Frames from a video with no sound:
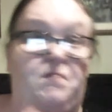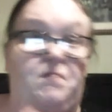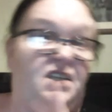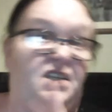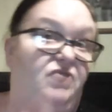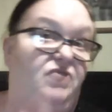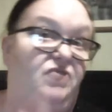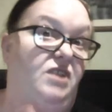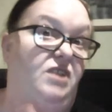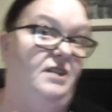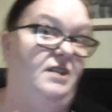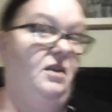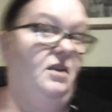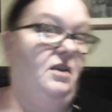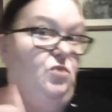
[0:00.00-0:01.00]

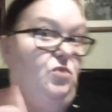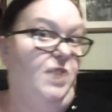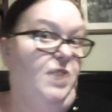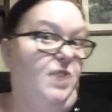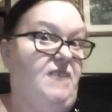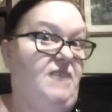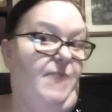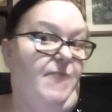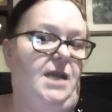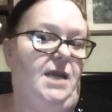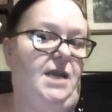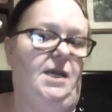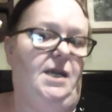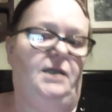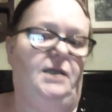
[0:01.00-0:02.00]
interesting because when it's
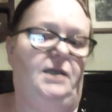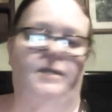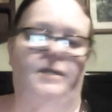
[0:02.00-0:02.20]
baked,